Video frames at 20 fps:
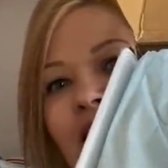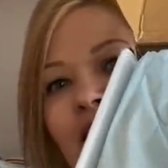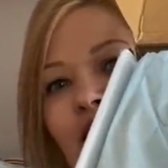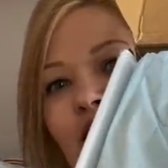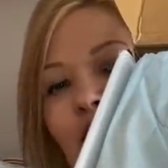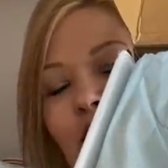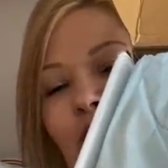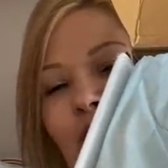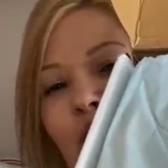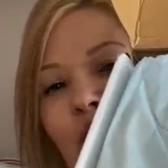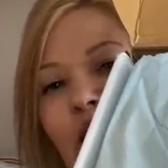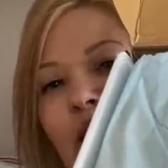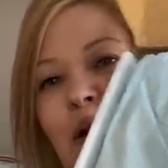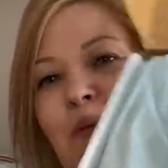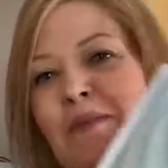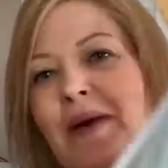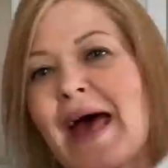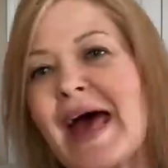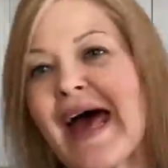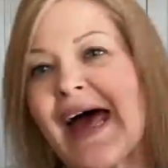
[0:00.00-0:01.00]
Good
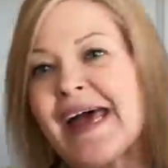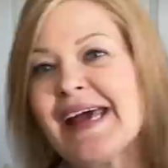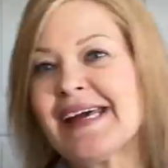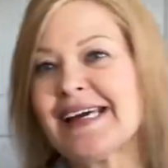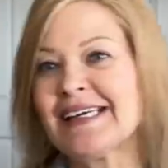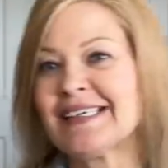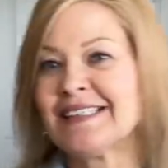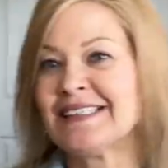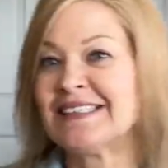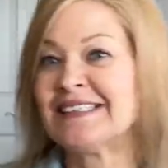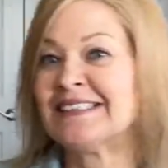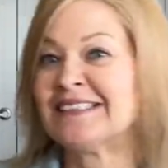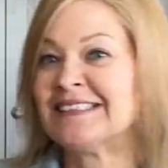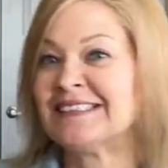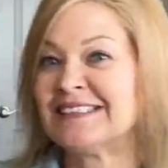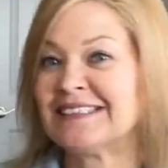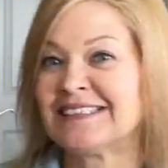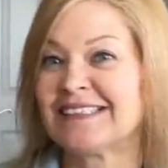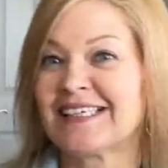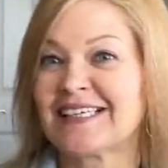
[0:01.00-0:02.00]
morning, May.
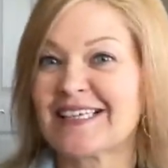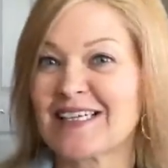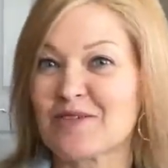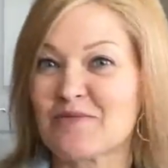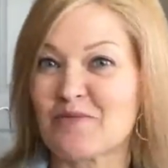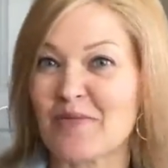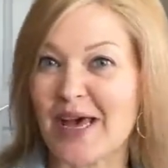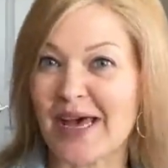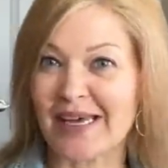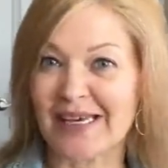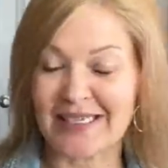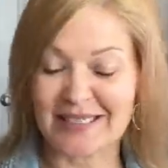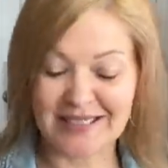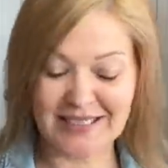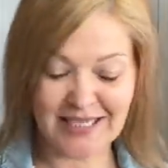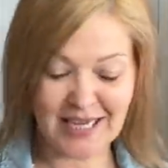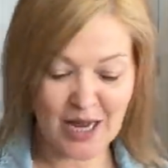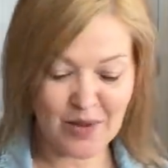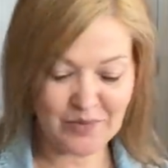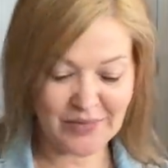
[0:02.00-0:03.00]
May is
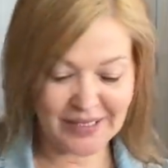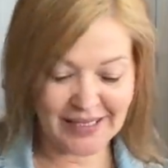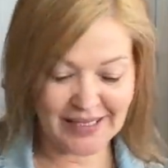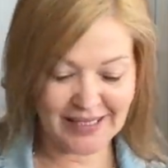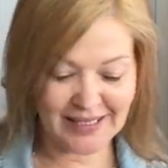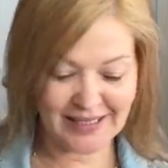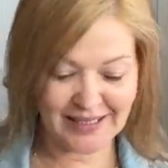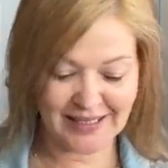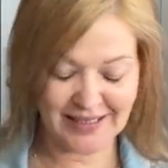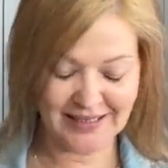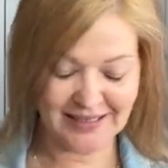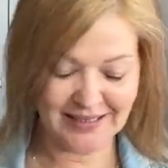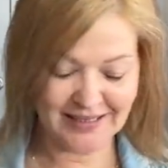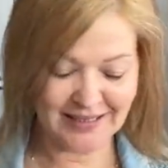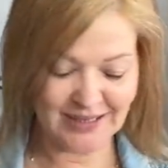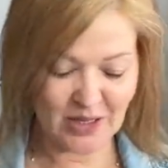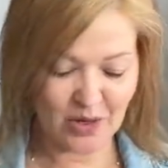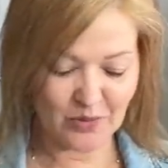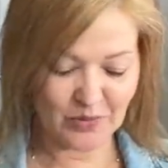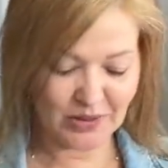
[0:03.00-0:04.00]
coming.
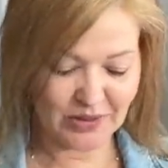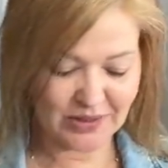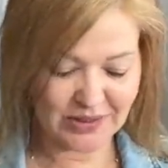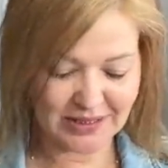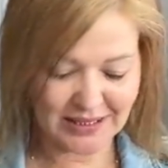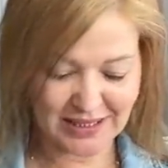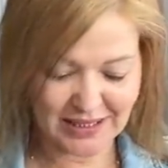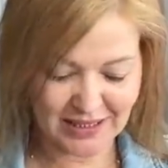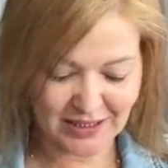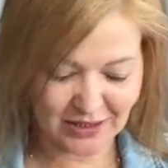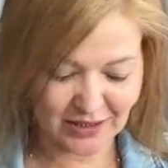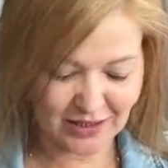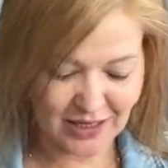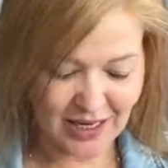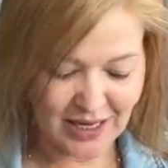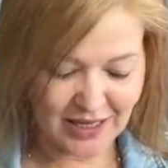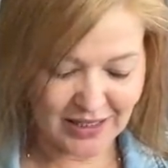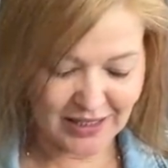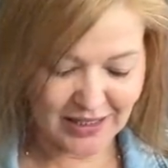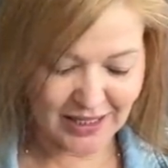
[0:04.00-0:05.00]
It's almost here.
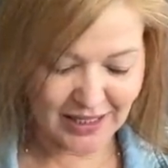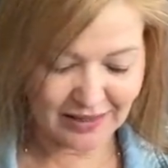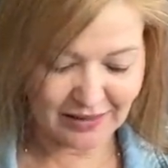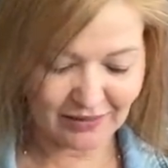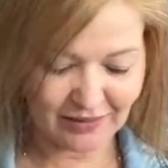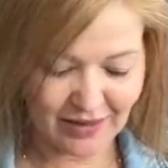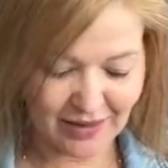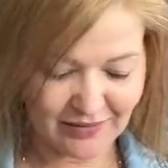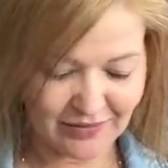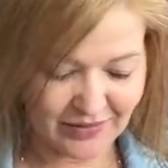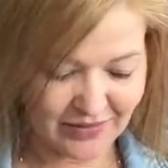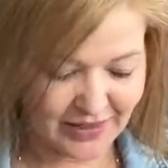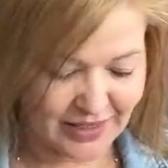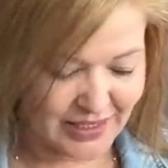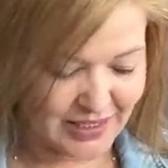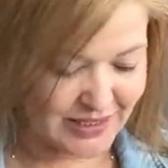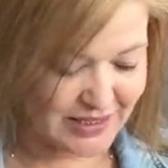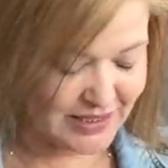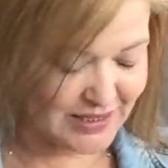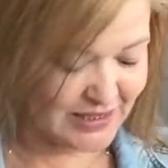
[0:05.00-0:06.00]
I love
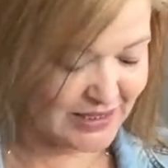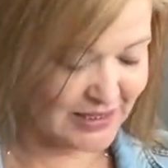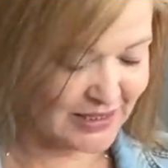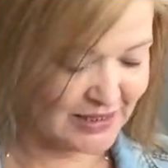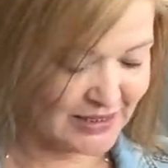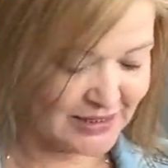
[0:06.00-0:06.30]
this.